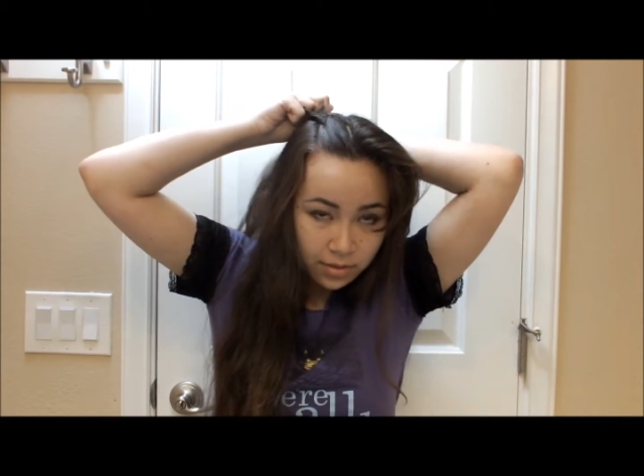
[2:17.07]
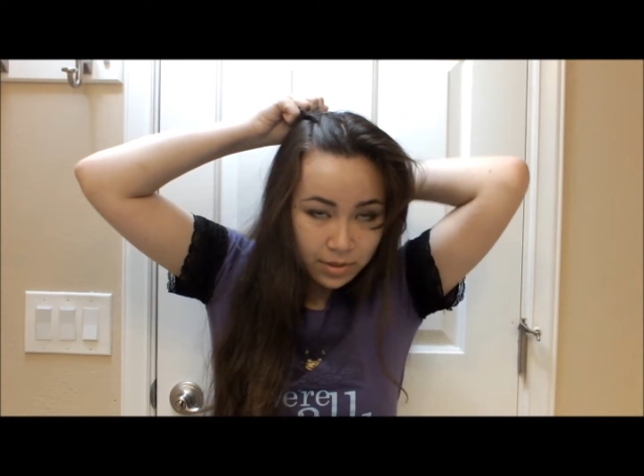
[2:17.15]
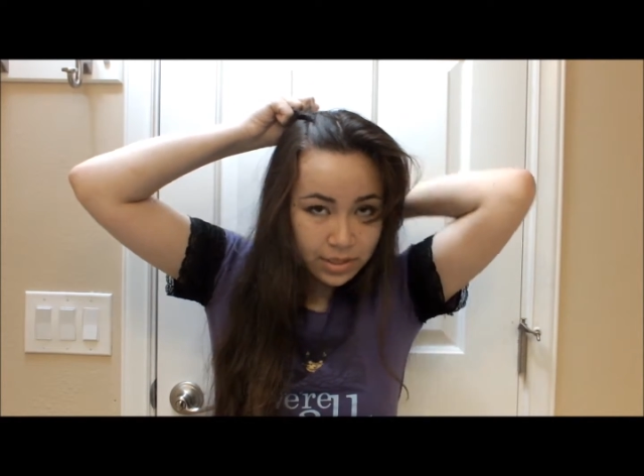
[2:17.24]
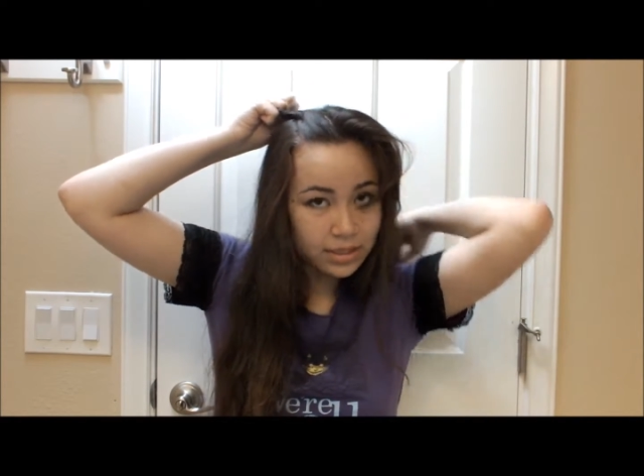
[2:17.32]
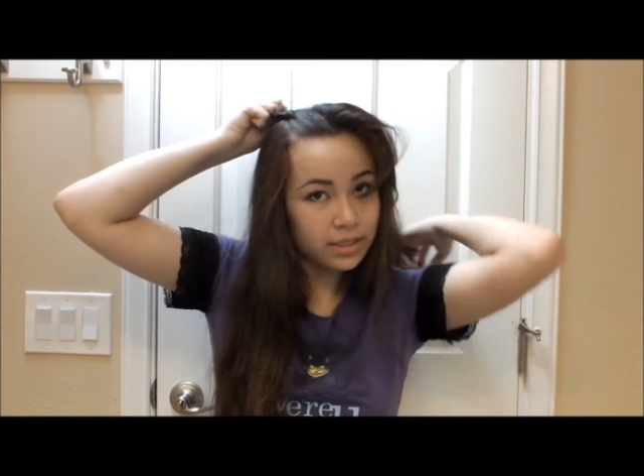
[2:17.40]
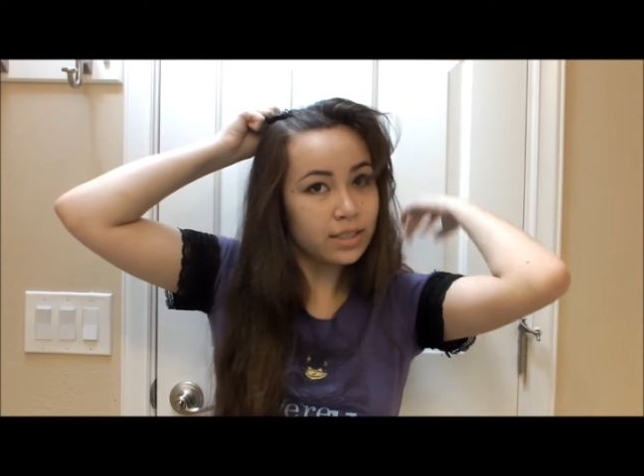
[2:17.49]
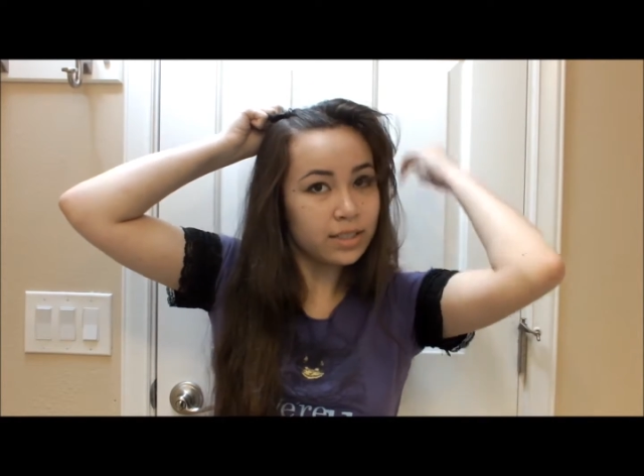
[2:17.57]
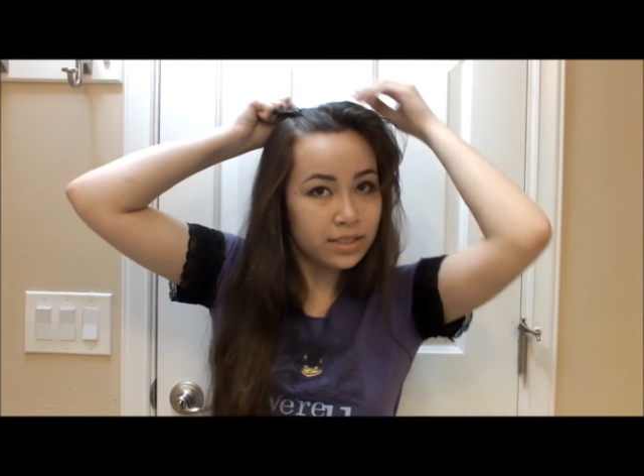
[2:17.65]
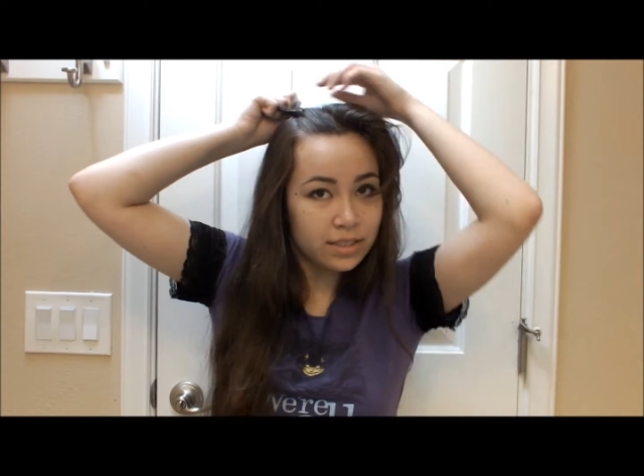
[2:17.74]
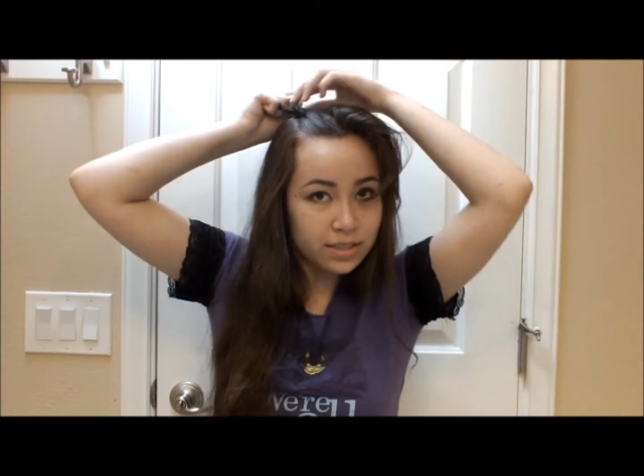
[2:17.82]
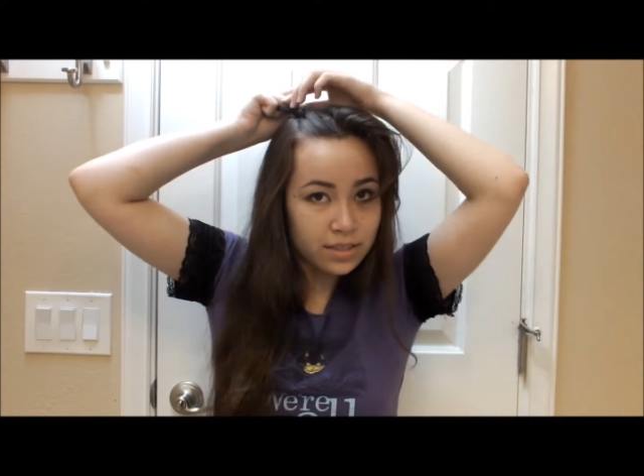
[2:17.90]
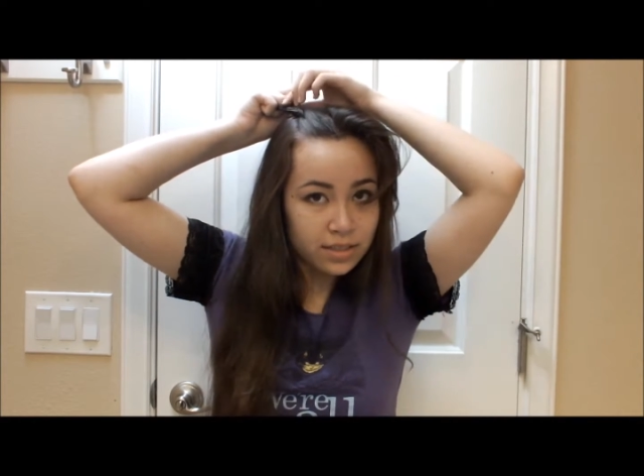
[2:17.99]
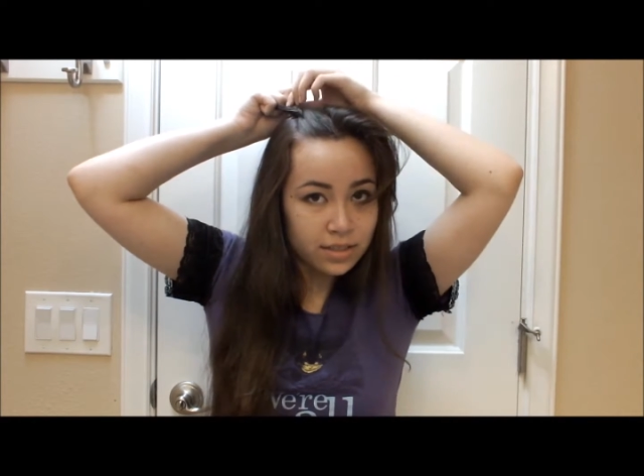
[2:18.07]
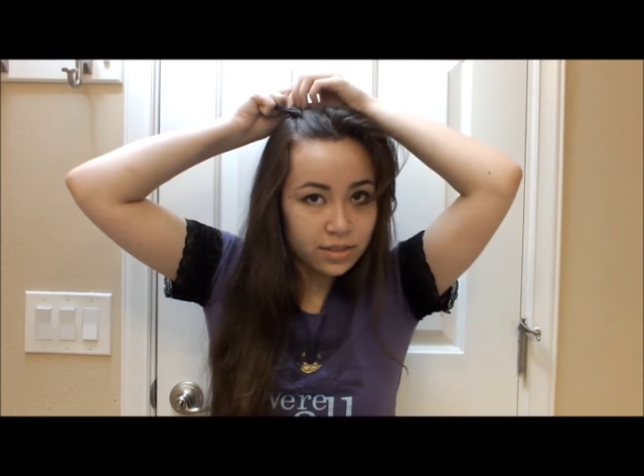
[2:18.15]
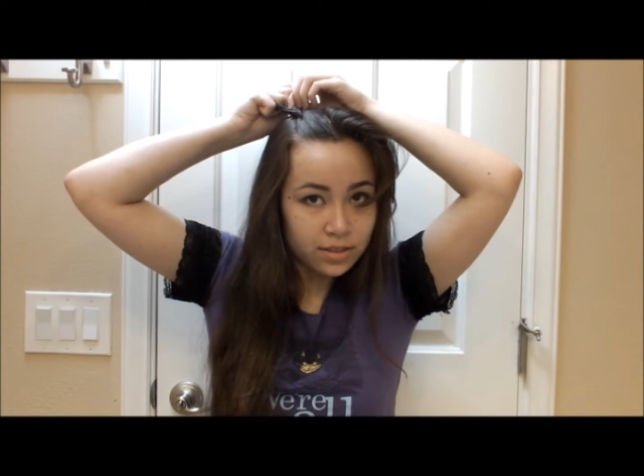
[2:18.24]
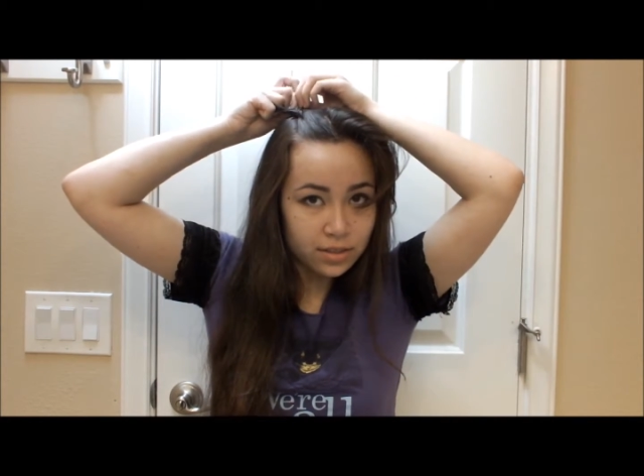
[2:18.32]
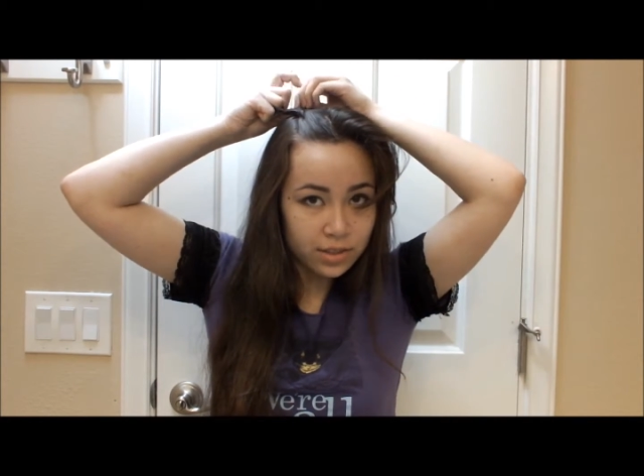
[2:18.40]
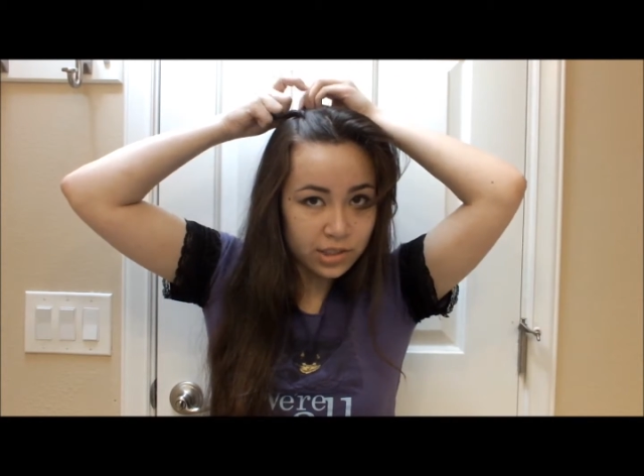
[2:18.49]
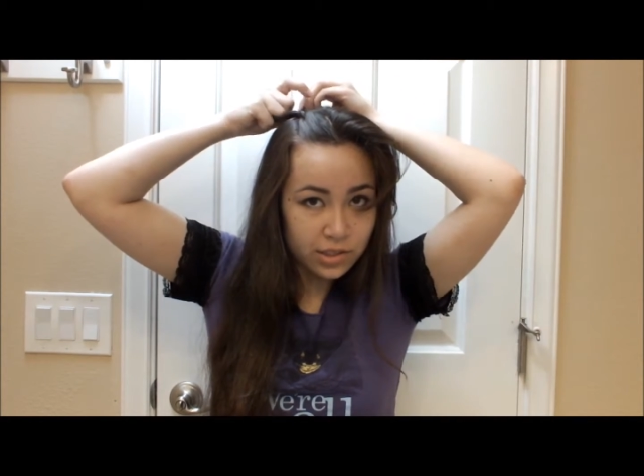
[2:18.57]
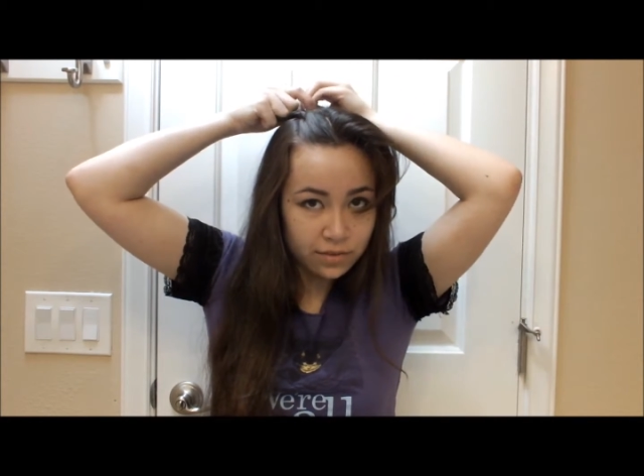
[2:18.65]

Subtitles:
basically just two